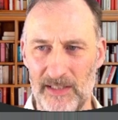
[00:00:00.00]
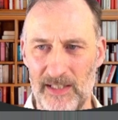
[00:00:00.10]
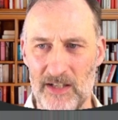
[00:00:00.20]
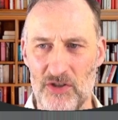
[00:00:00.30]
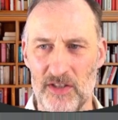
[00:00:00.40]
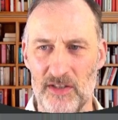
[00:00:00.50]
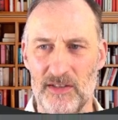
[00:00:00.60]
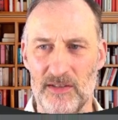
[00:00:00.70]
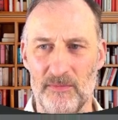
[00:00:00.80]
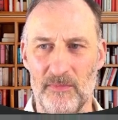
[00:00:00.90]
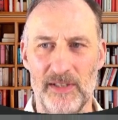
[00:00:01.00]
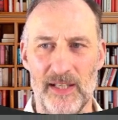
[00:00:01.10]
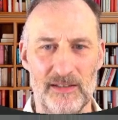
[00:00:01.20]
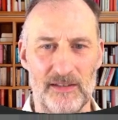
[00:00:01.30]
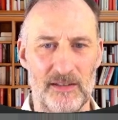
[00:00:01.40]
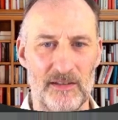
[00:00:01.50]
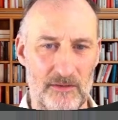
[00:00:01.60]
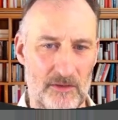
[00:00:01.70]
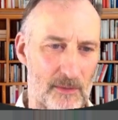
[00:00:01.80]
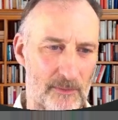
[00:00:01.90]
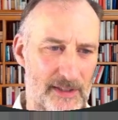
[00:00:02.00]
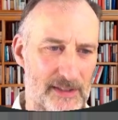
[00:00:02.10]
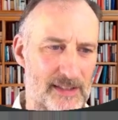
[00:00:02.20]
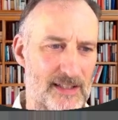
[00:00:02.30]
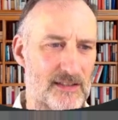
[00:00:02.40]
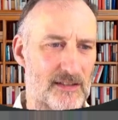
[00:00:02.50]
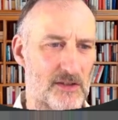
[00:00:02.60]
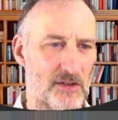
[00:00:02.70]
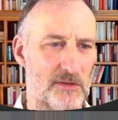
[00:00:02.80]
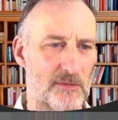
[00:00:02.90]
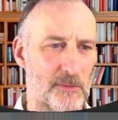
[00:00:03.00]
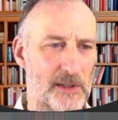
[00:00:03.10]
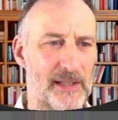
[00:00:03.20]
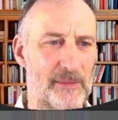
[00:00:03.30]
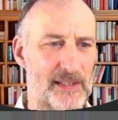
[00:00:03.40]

limitations that come with this. So one